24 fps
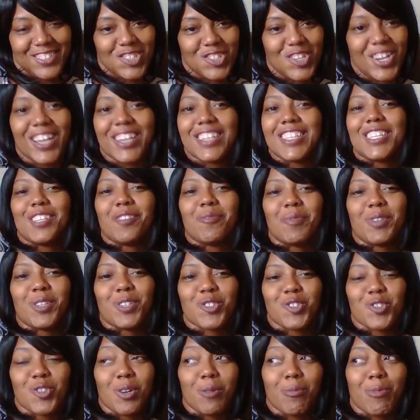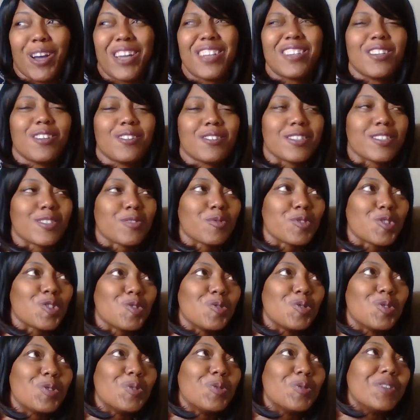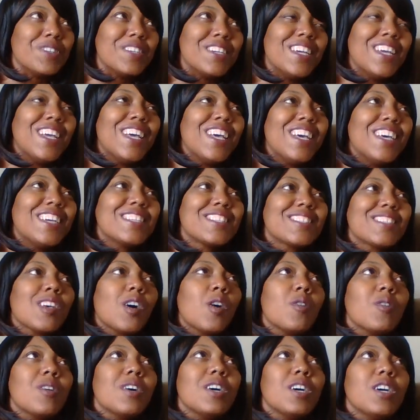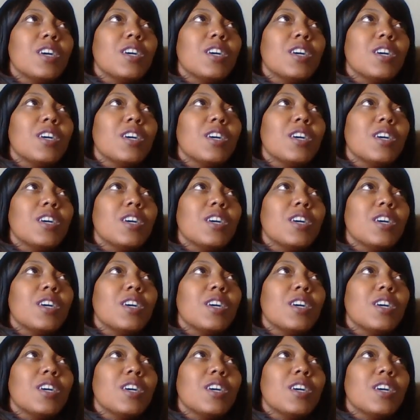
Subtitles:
Trying to get me in trouble. I know that's what you're doing. So,